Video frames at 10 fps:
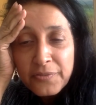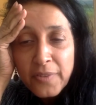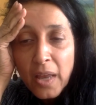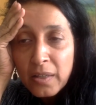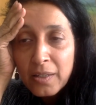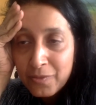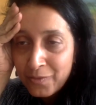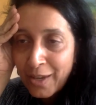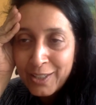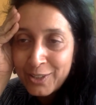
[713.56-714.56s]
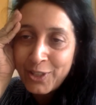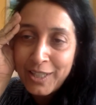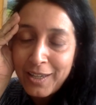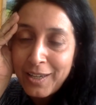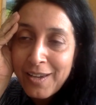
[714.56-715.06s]
very, very
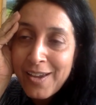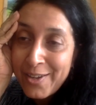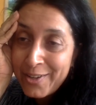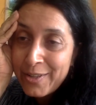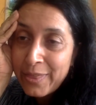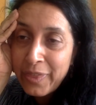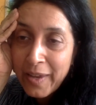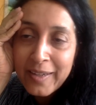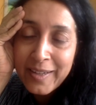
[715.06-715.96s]
tricky thing.